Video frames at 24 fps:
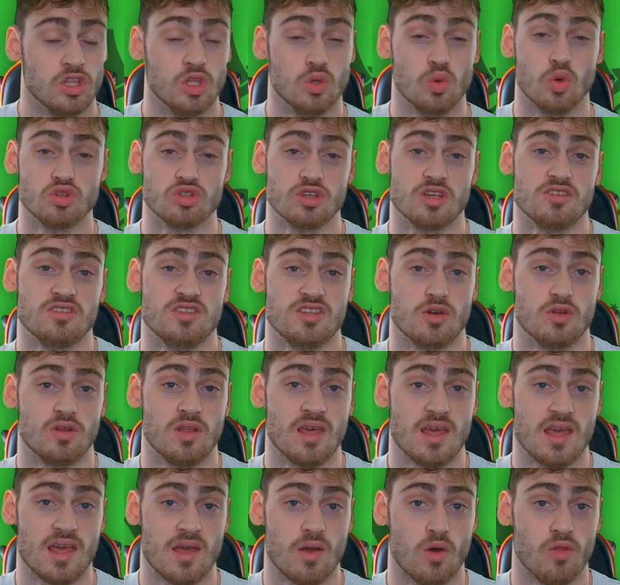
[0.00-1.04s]
You also see on
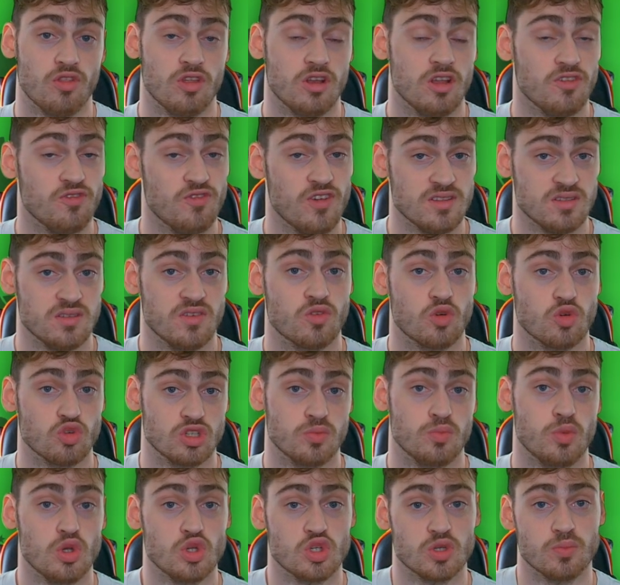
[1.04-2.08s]
here, on the defensive
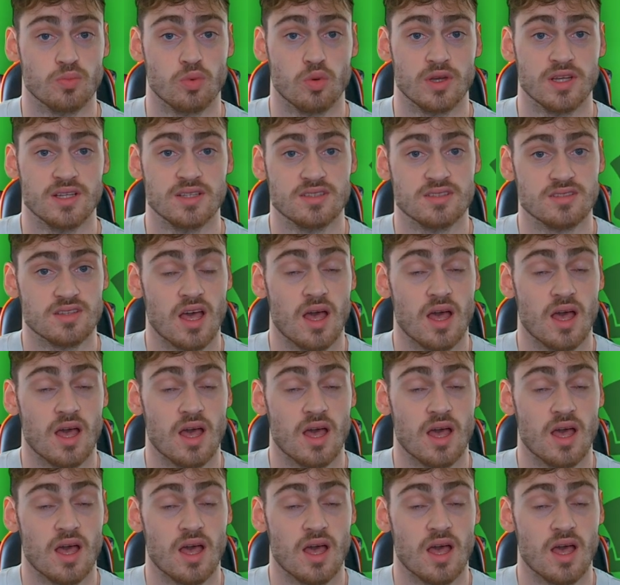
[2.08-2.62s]
contribution points,